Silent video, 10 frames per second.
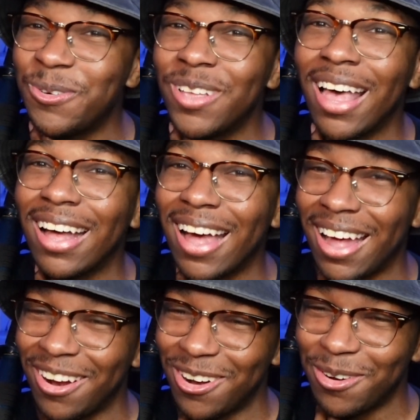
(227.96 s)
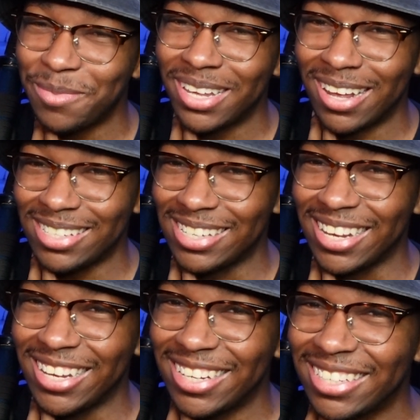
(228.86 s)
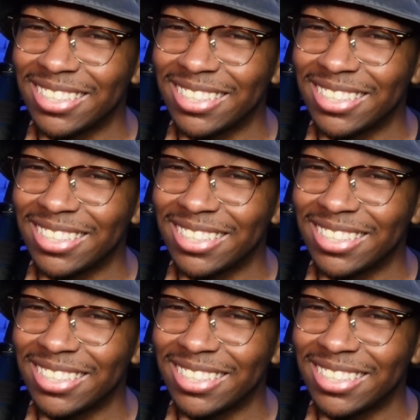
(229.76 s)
Who y'all got? Her, Beyonce?